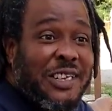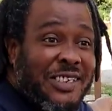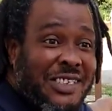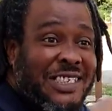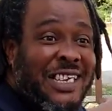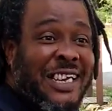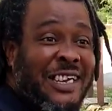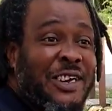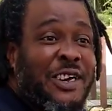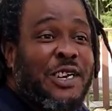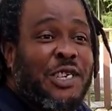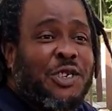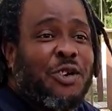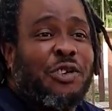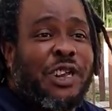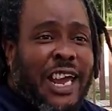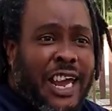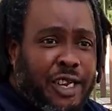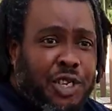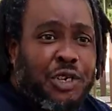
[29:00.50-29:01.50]
You see, so
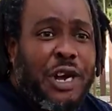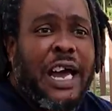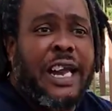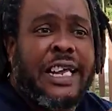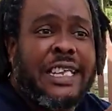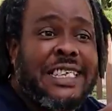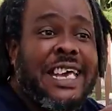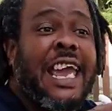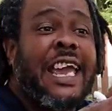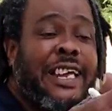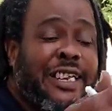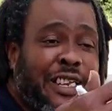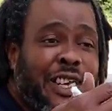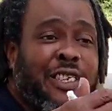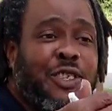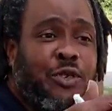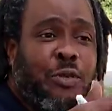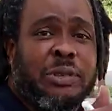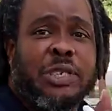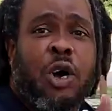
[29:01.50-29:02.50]
they're trying to take
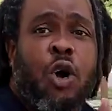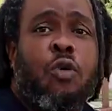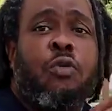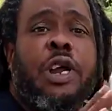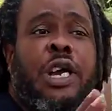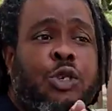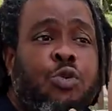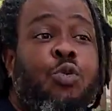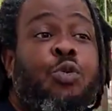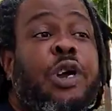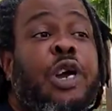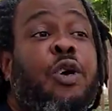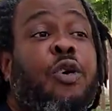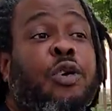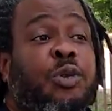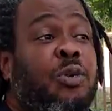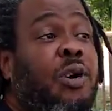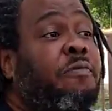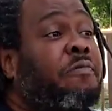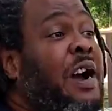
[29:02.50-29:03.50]
this and say, "Oh, that's what we're
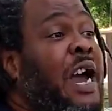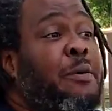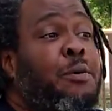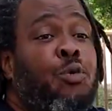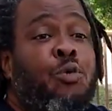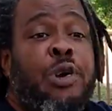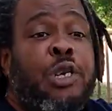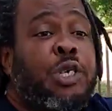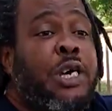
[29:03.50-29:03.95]
going through a fight." But we're